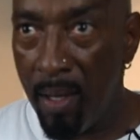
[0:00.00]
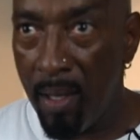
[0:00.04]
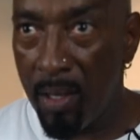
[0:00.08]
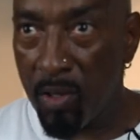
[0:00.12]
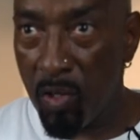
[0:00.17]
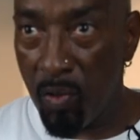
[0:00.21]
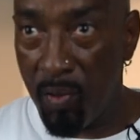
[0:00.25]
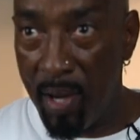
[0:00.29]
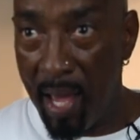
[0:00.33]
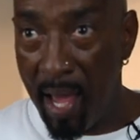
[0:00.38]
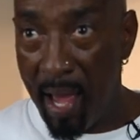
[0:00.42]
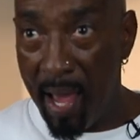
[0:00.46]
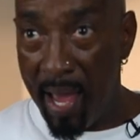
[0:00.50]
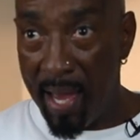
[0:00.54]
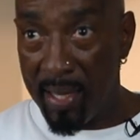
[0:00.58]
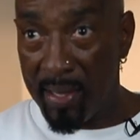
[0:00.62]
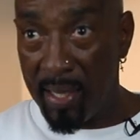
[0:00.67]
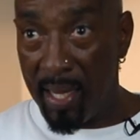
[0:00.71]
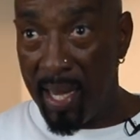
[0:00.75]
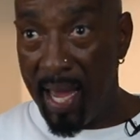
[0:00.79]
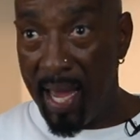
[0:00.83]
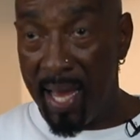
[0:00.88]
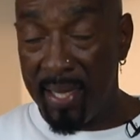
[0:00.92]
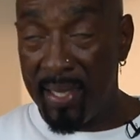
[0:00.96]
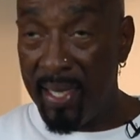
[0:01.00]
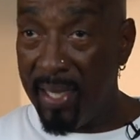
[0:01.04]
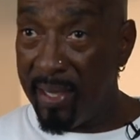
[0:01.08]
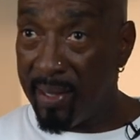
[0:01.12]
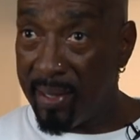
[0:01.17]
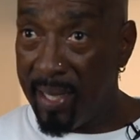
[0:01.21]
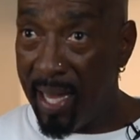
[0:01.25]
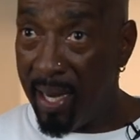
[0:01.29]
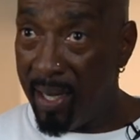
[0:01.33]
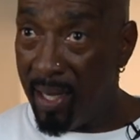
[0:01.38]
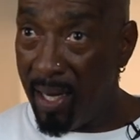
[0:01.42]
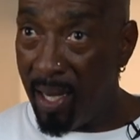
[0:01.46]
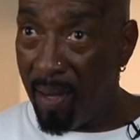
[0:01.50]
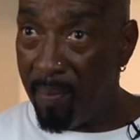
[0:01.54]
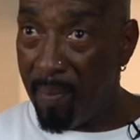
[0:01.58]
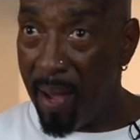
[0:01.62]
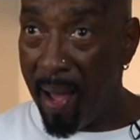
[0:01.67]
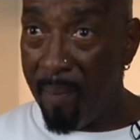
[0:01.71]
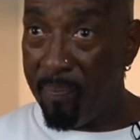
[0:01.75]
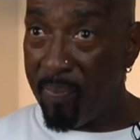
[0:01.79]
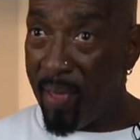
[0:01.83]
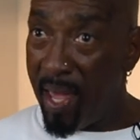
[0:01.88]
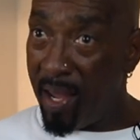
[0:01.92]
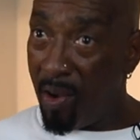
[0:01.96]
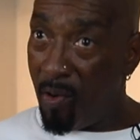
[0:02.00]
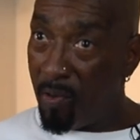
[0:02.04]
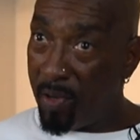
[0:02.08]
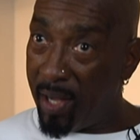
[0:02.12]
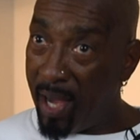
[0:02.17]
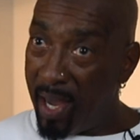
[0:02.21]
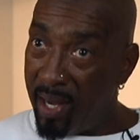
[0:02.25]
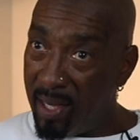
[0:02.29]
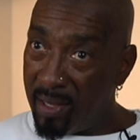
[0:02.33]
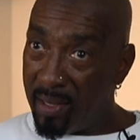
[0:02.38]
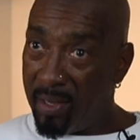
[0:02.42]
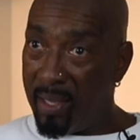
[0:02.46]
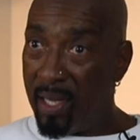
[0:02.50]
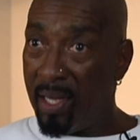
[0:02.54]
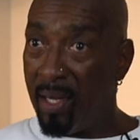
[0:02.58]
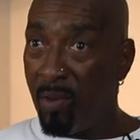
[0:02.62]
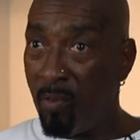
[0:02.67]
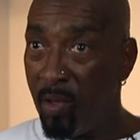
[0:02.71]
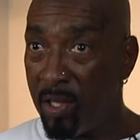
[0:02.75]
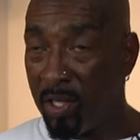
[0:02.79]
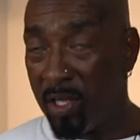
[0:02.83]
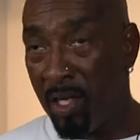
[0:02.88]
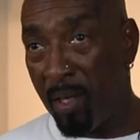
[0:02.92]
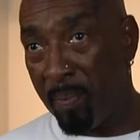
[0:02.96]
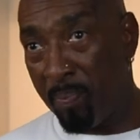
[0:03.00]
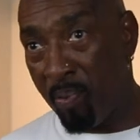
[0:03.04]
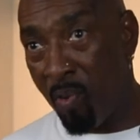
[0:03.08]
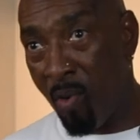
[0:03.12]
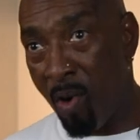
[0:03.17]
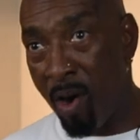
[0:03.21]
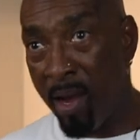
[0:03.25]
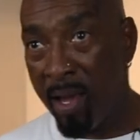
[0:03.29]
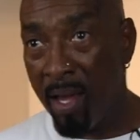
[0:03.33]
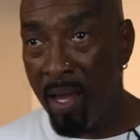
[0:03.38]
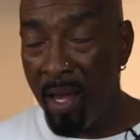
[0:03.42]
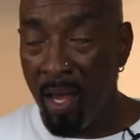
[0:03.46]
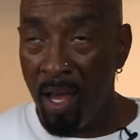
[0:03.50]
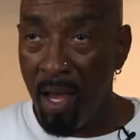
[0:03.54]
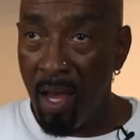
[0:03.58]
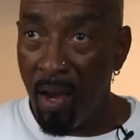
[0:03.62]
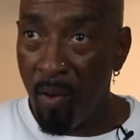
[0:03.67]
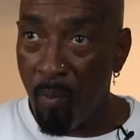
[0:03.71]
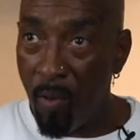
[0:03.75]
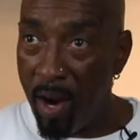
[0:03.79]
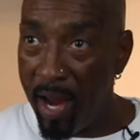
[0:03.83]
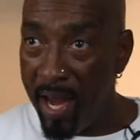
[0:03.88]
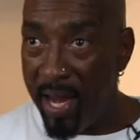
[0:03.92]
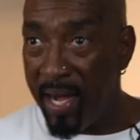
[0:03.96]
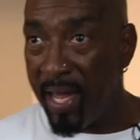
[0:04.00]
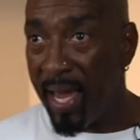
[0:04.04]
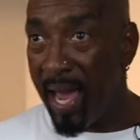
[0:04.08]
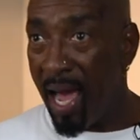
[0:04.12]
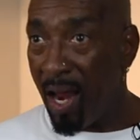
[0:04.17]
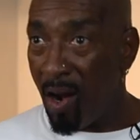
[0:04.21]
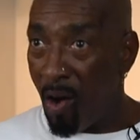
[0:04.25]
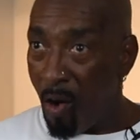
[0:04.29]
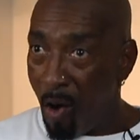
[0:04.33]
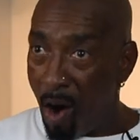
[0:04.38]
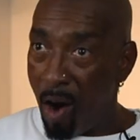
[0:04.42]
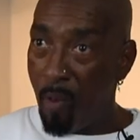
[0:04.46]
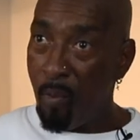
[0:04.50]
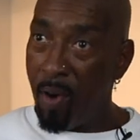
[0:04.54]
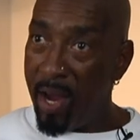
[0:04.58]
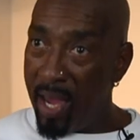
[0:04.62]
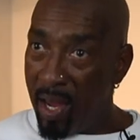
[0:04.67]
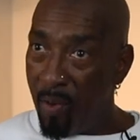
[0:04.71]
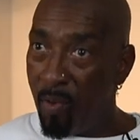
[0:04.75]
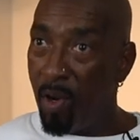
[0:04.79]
So now as he's standing up, I'm thinking, okay, this nigga done went to the point where he done got heart where he